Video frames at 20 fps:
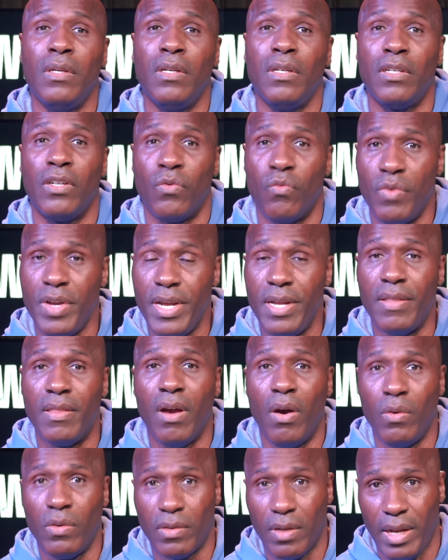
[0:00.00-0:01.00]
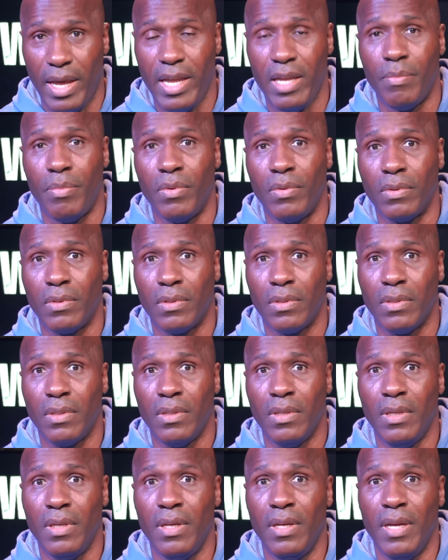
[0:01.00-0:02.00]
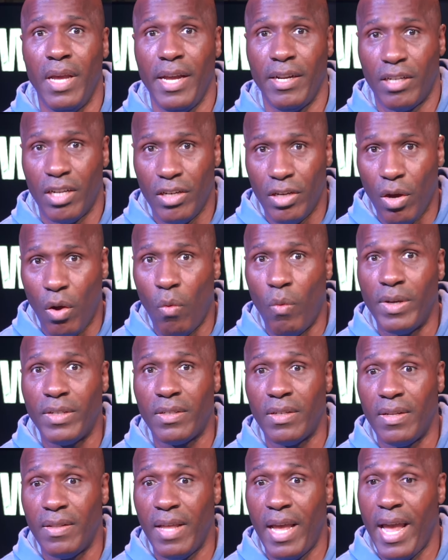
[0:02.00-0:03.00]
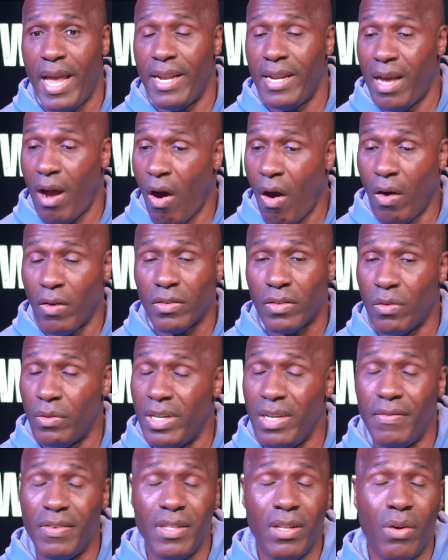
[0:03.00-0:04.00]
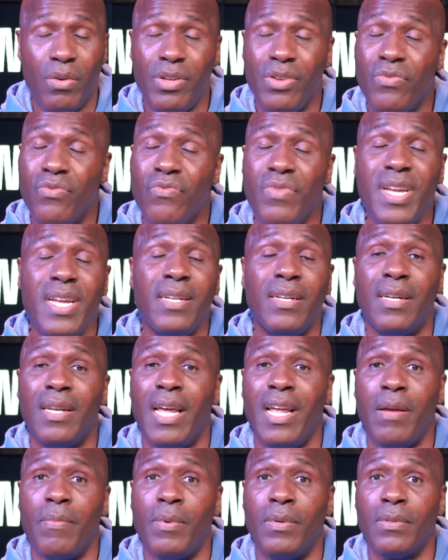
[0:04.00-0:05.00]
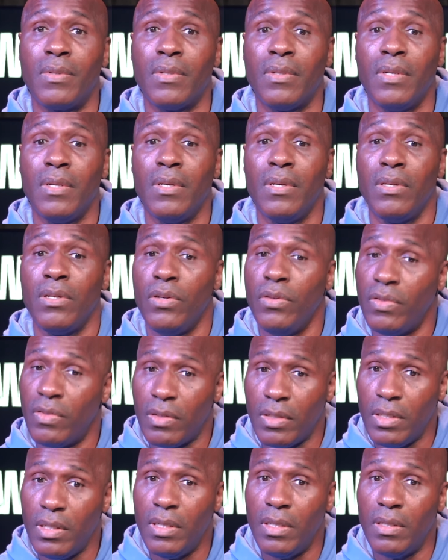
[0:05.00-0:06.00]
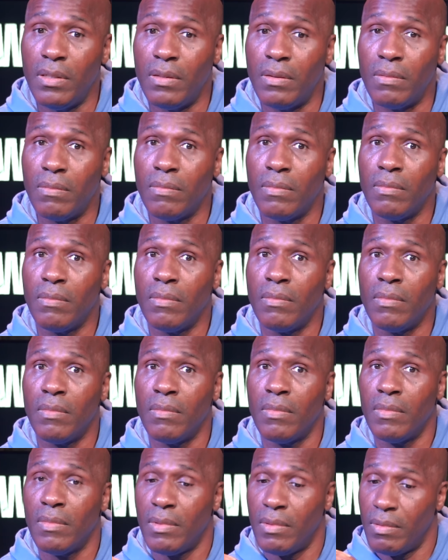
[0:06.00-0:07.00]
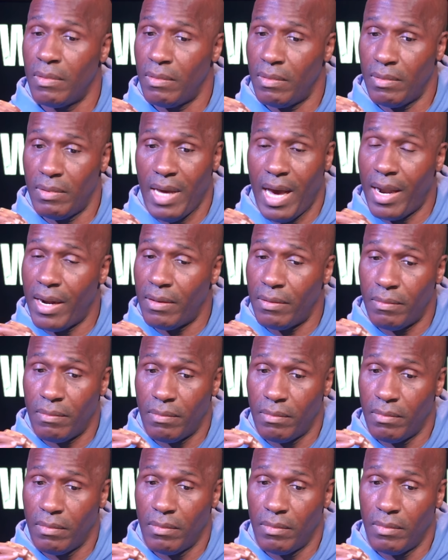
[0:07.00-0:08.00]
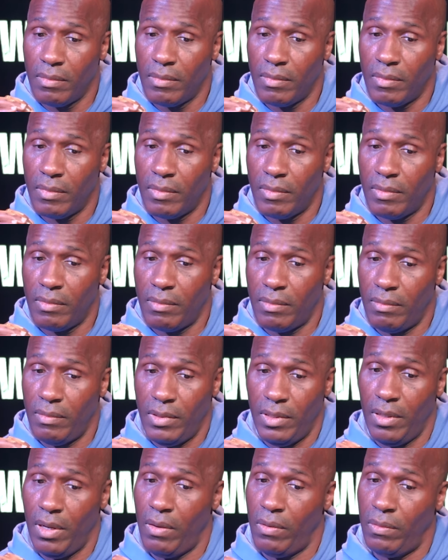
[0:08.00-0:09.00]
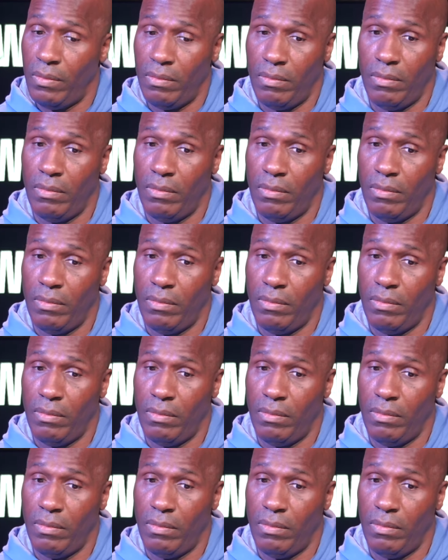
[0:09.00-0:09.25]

to read those labels and to know what's in there. And also, even though you read the labels, you still gotta, you know,